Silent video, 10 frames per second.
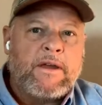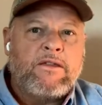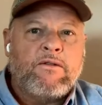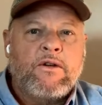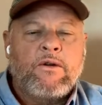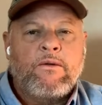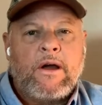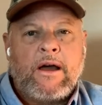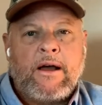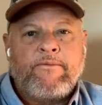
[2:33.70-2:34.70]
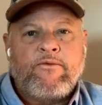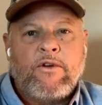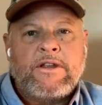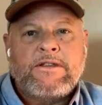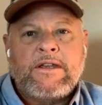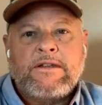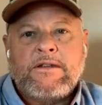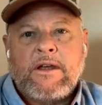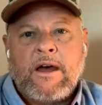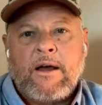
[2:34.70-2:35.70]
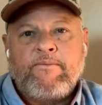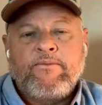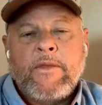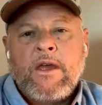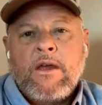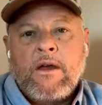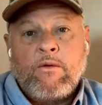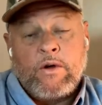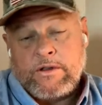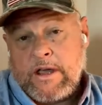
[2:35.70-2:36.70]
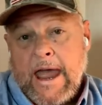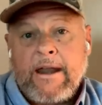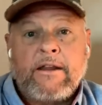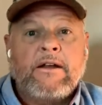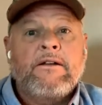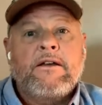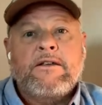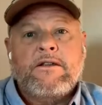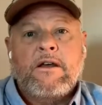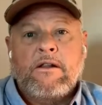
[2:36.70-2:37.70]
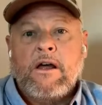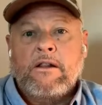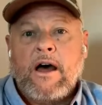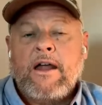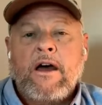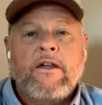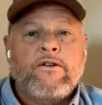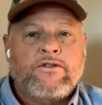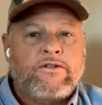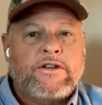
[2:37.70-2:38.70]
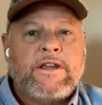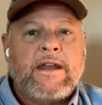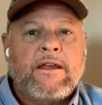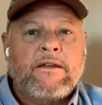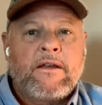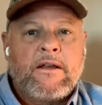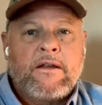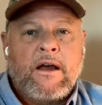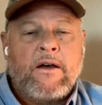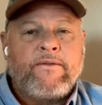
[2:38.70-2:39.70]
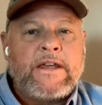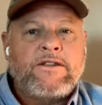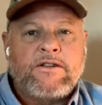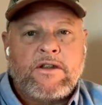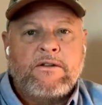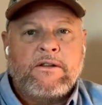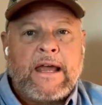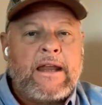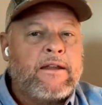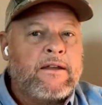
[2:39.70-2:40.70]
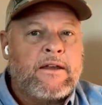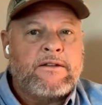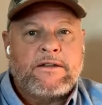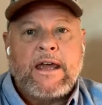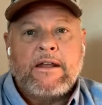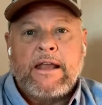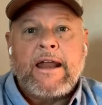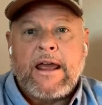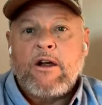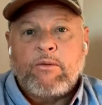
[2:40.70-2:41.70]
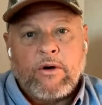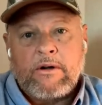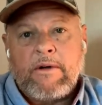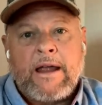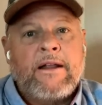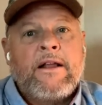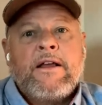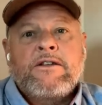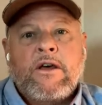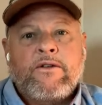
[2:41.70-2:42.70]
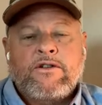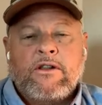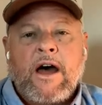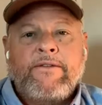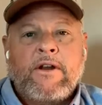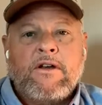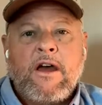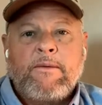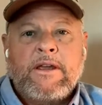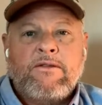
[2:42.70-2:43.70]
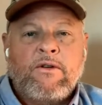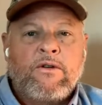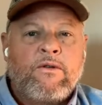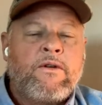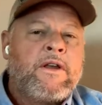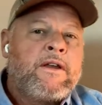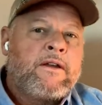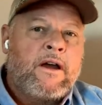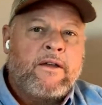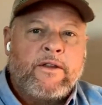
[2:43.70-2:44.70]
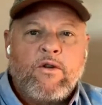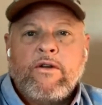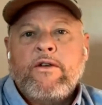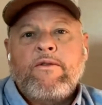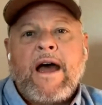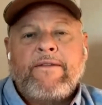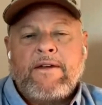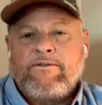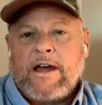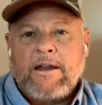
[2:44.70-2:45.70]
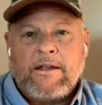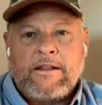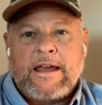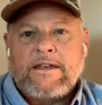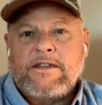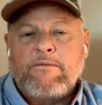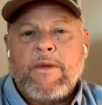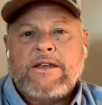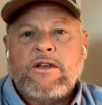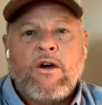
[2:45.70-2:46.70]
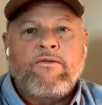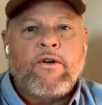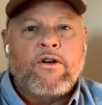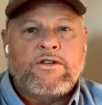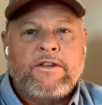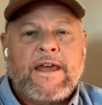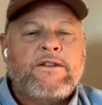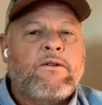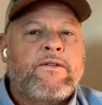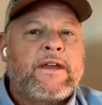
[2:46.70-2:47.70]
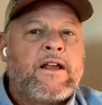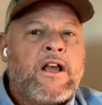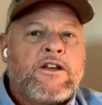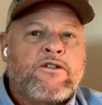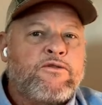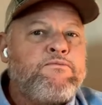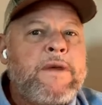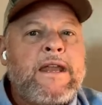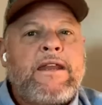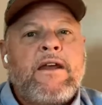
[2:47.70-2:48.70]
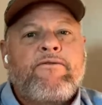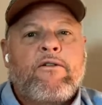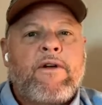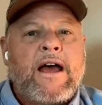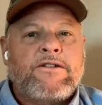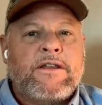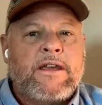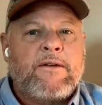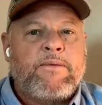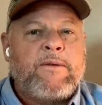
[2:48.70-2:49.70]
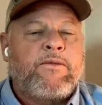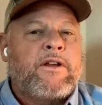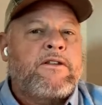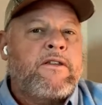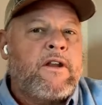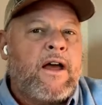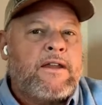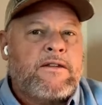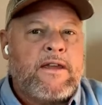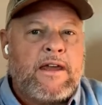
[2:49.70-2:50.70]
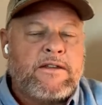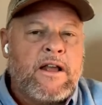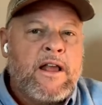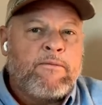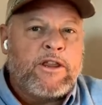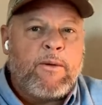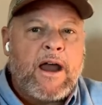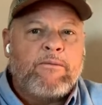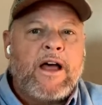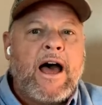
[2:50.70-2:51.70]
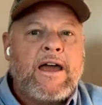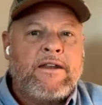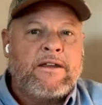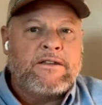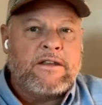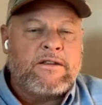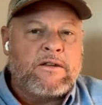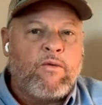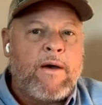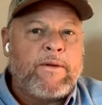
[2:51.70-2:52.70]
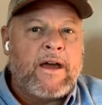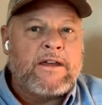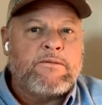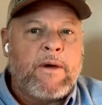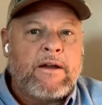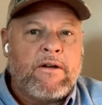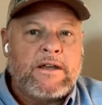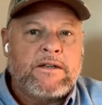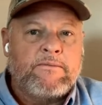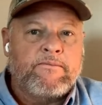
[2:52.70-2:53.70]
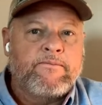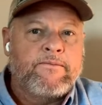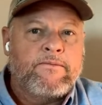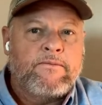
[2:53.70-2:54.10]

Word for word: coming through, uh, for instance, um, well, Canada is a, a lot. Others are just getting uh, visas and landing at the Atlanta airport, right? So there's a lot that are coming through Uh, the northern route. They fly to, like I said, Mexico first and that sort of thing. There's many different routes to get people into the United States. But the bottom line is this is a weaponized migration.